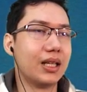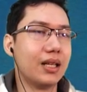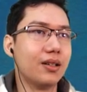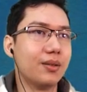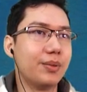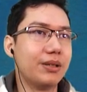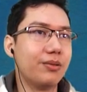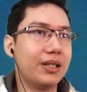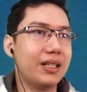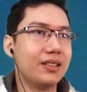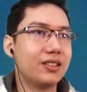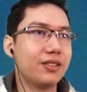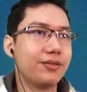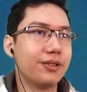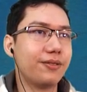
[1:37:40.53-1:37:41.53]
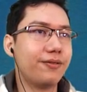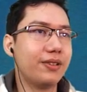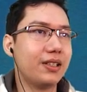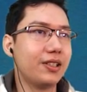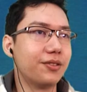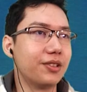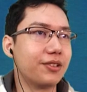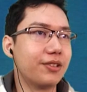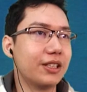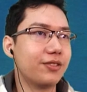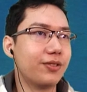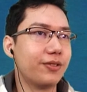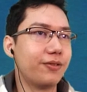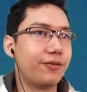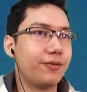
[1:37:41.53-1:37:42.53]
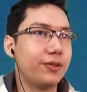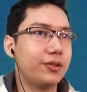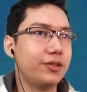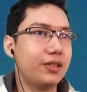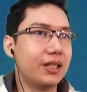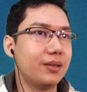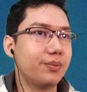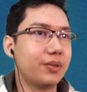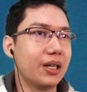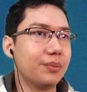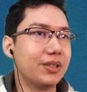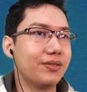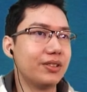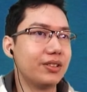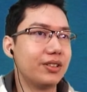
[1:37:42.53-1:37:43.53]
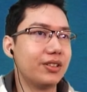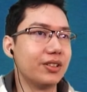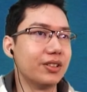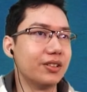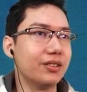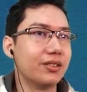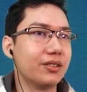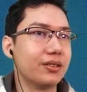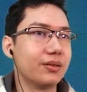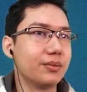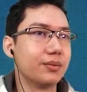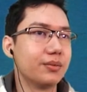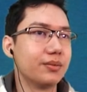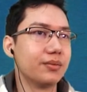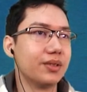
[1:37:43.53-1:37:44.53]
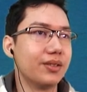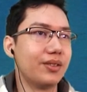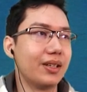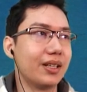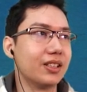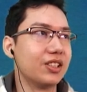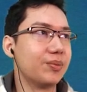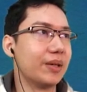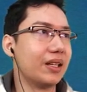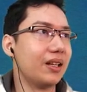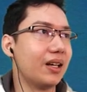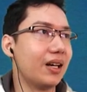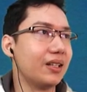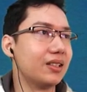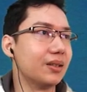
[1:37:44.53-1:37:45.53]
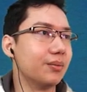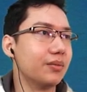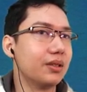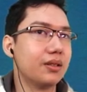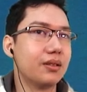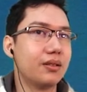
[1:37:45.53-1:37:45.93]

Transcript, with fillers: They will be willing to fulfill your request for food and perhaps even goods, if they can spare the item.